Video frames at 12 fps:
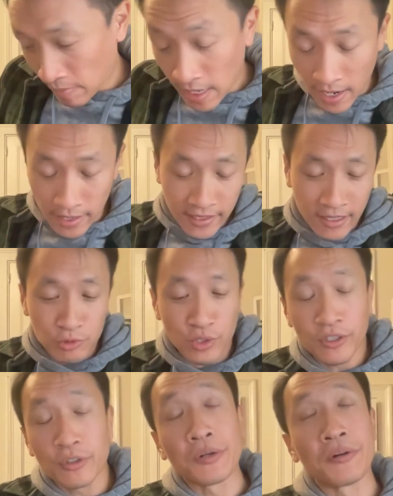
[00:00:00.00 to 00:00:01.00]
I think I'm
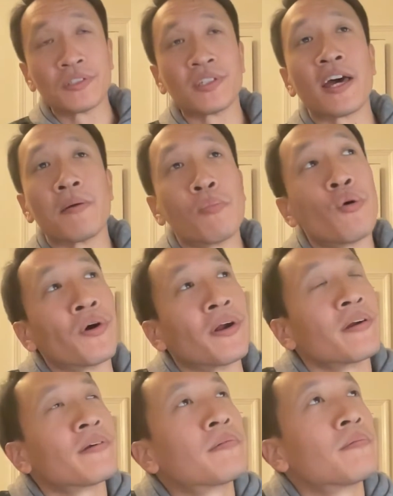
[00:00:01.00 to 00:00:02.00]
trying to grow into that
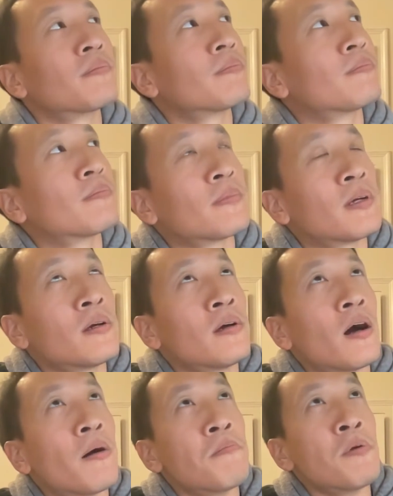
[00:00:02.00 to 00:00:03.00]
more.
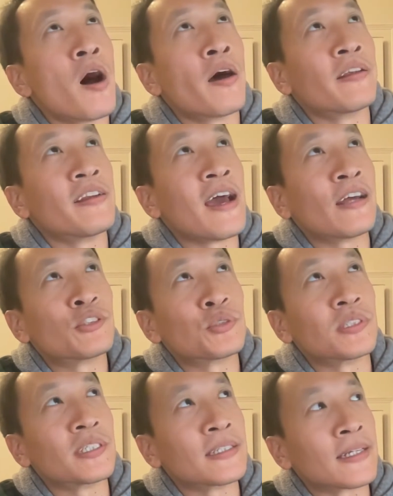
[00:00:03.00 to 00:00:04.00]
I'm not a
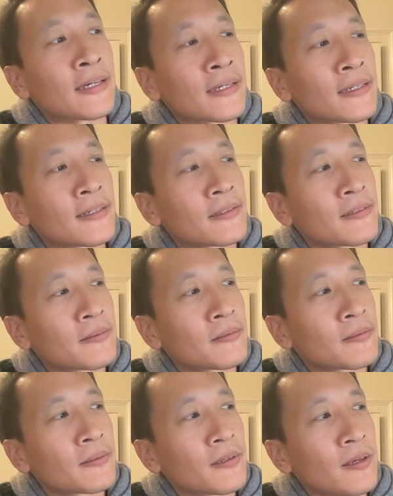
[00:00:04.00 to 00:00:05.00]
naturally like
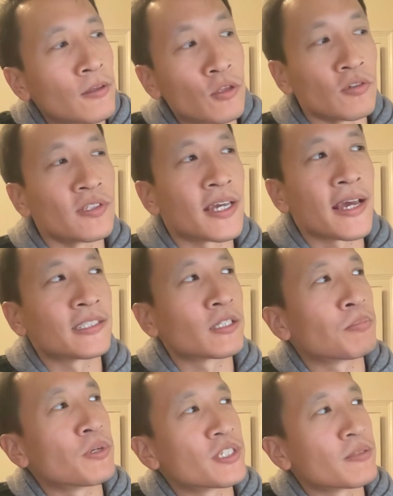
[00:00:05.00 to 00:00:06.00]
enthusiastic person,